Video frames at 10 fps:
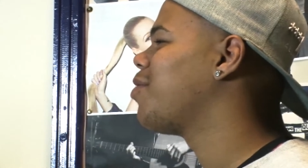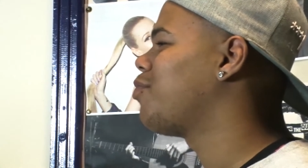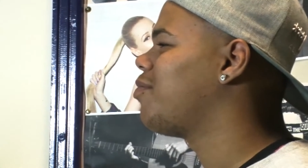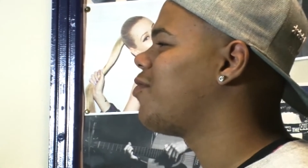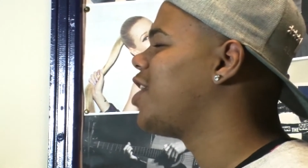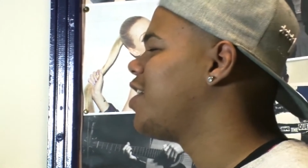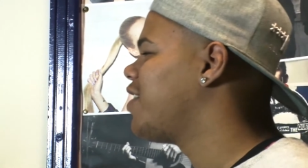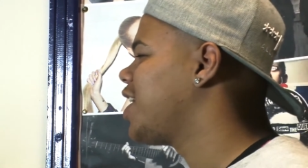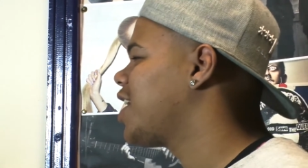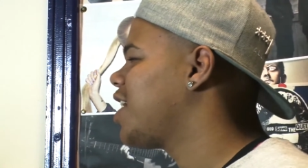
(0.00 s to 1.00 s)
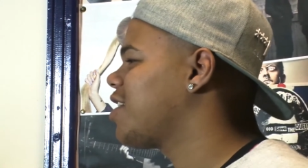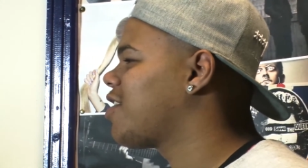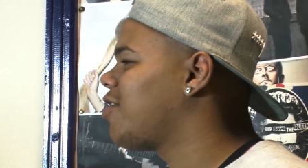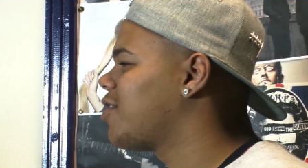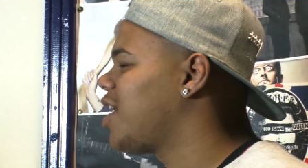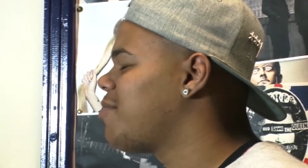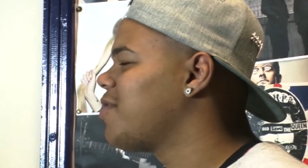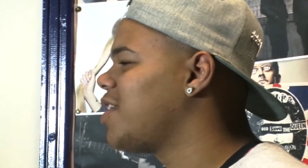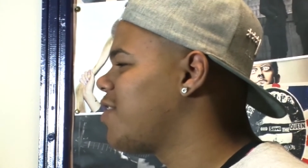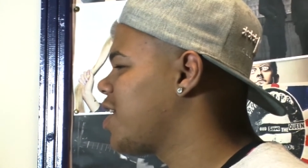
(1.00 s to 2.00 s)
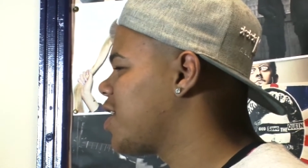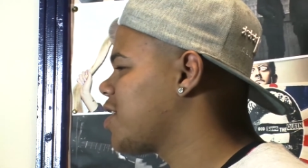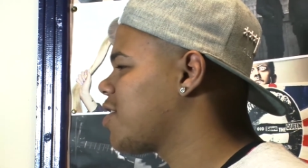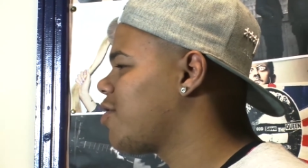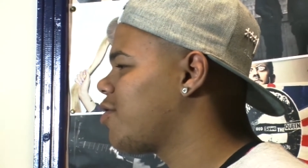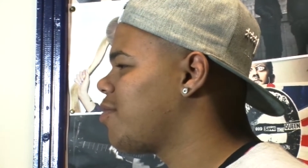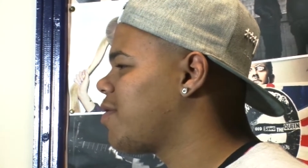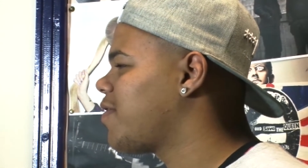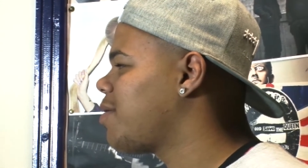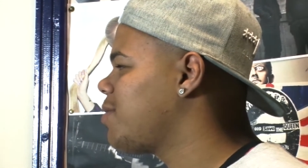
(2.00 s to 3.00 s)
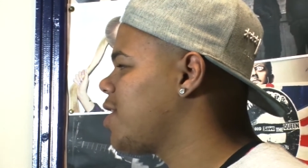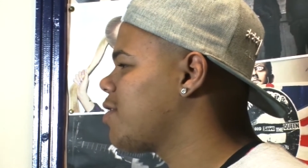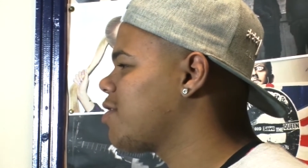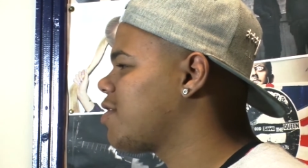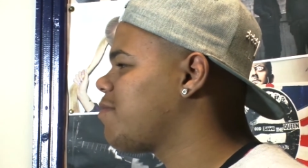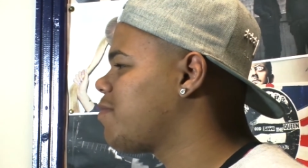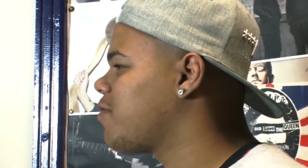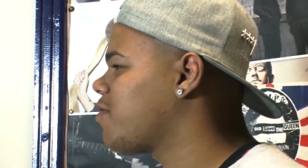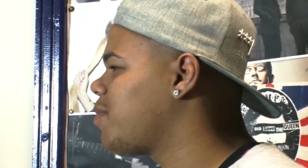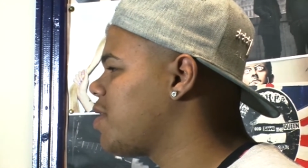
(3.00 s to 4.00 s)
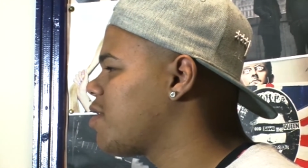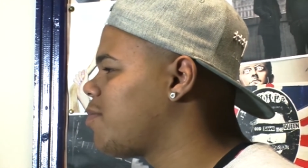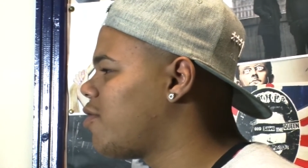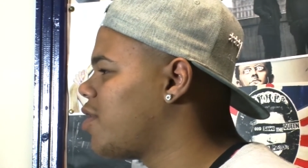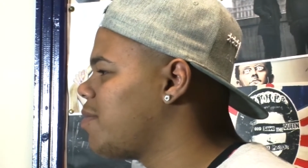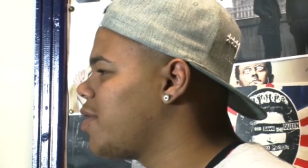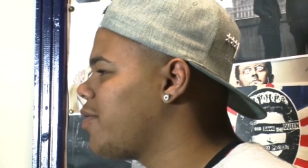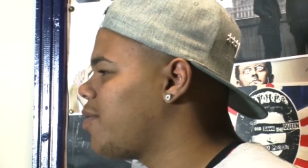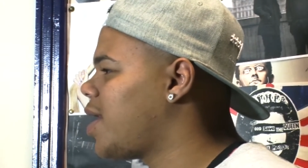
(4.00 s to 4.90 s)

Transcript: I'm really, really glad I told her. I'm really, really glad I told all my family because they've just been supporting me all the